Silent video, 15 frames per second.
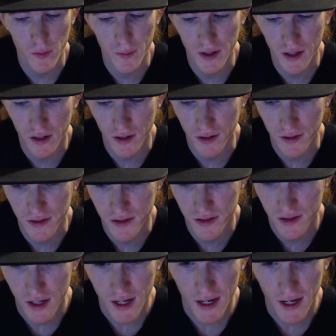
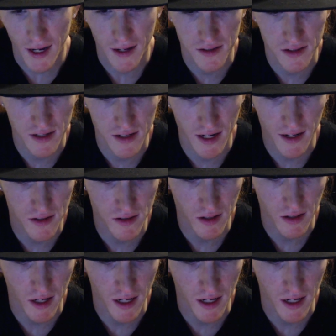because it states